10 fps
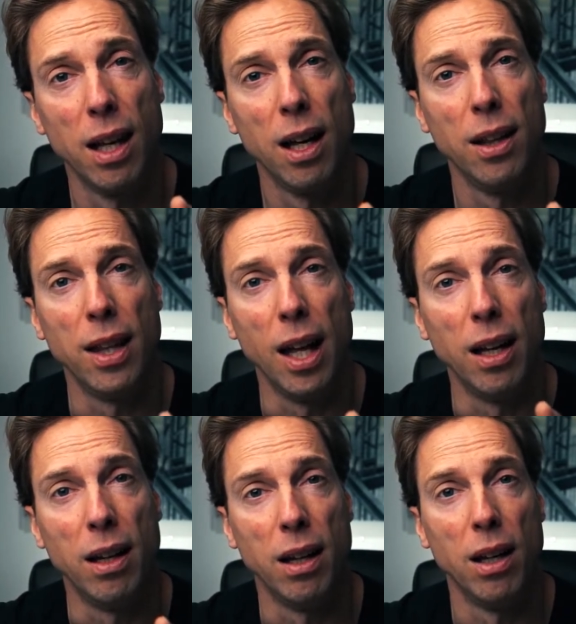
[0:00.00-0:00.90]

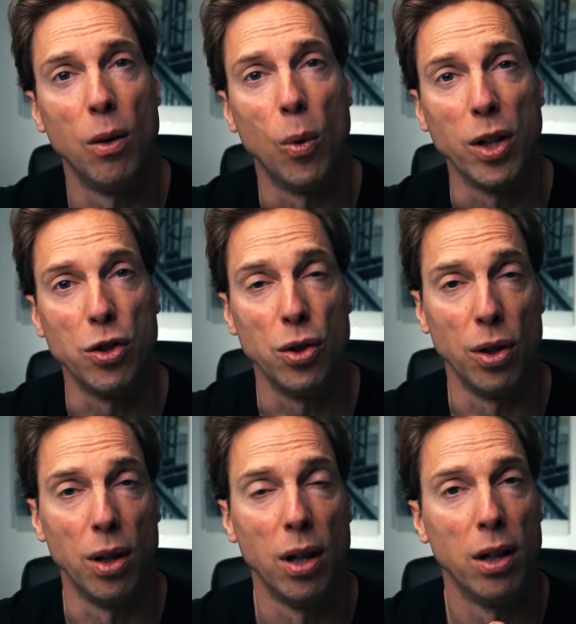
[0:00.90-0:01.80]
than what
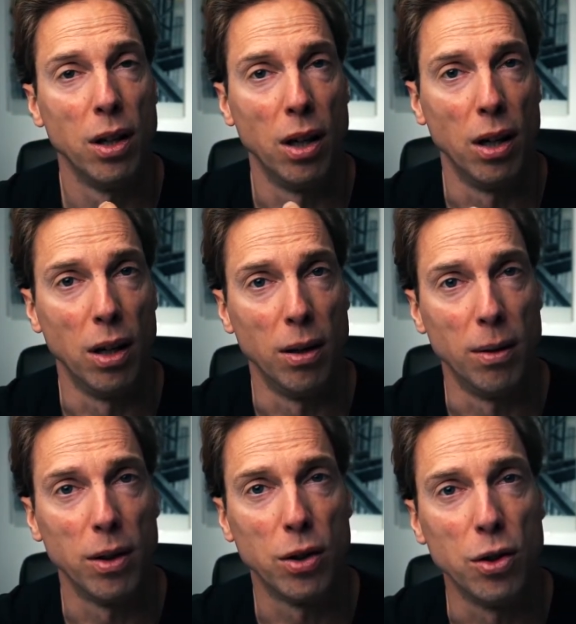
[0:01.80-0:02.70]
you're
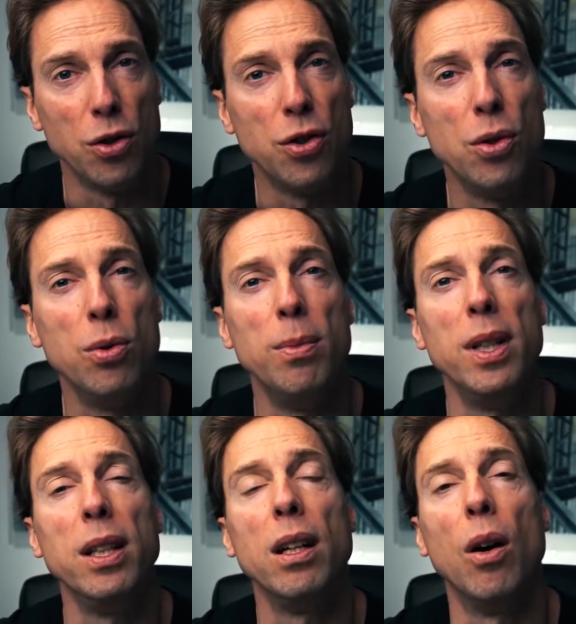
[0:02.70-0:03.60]

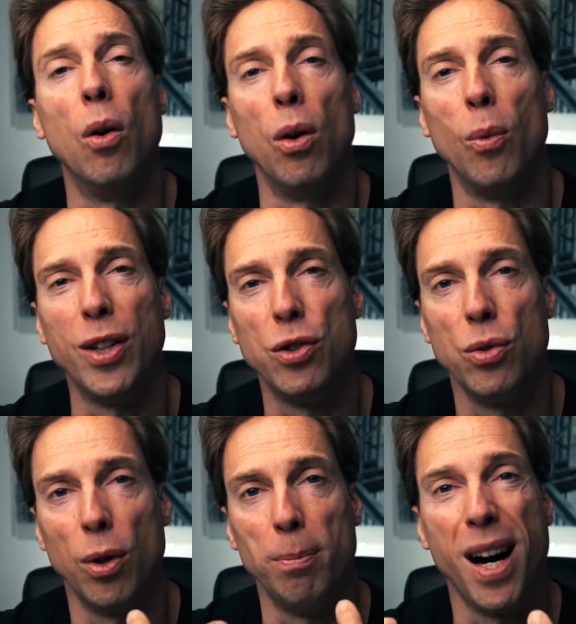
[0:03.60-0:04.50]
consuming or what
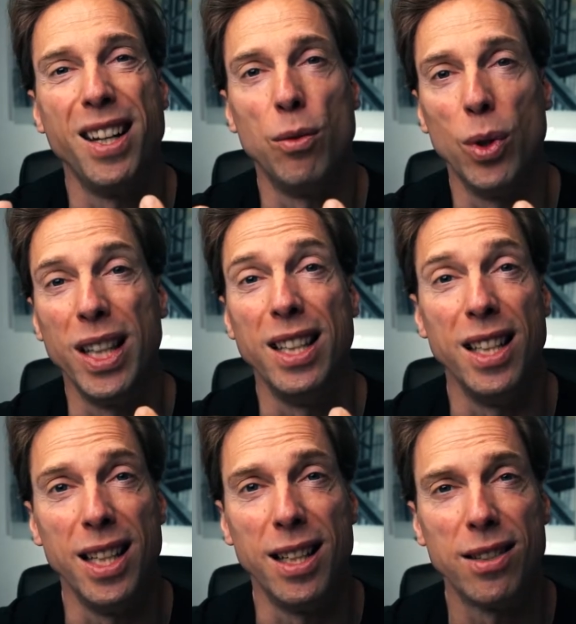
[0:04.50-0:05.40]
your body really
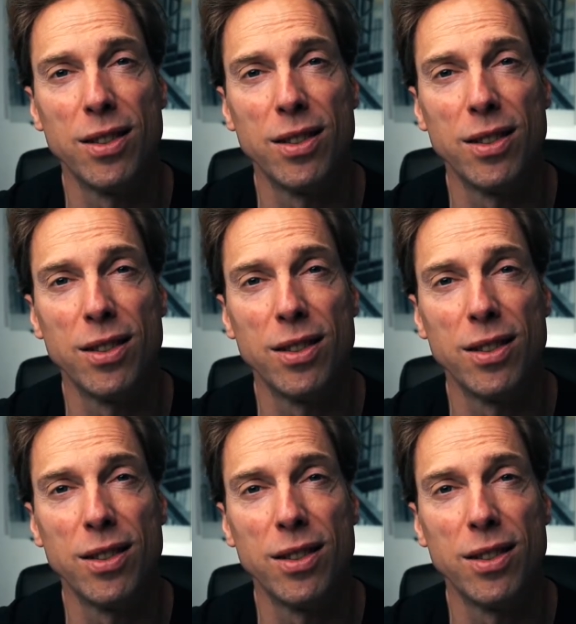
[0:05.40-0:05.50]
needs.